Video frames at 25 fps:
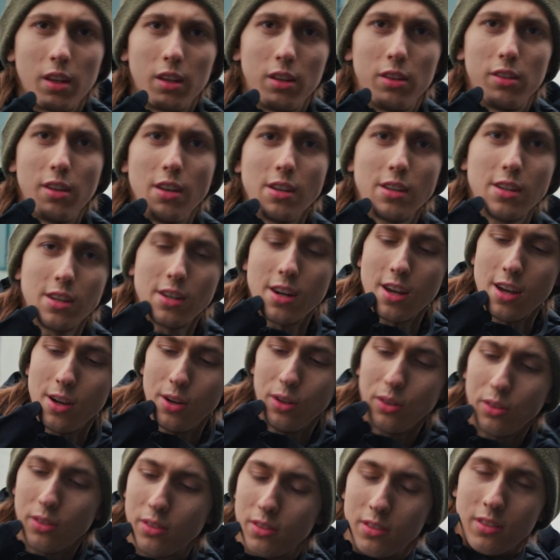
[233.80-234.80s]
take it
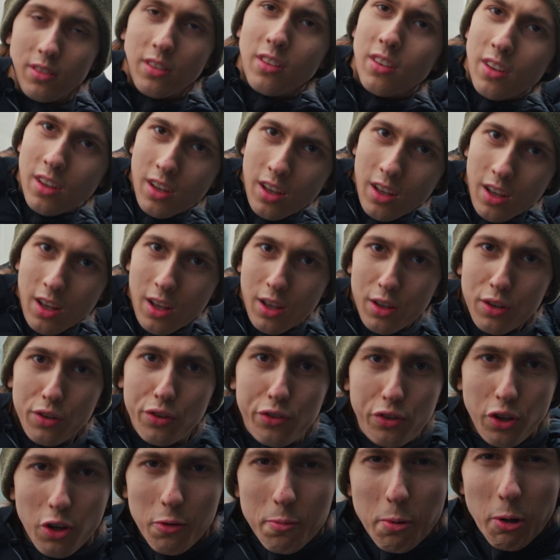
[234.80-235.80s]
out.
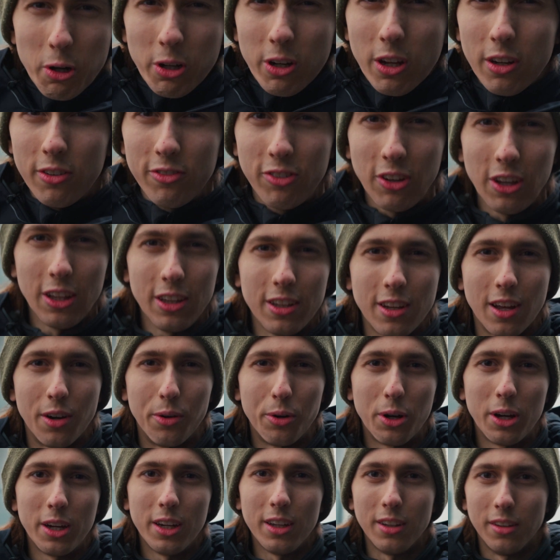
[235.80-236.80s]
Super convenient,
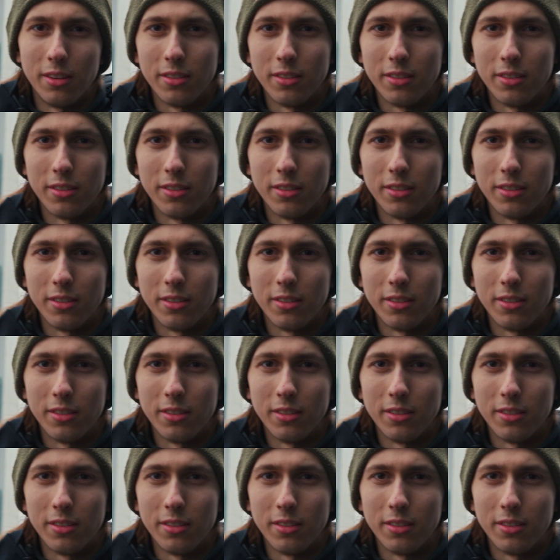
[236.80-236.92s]
right?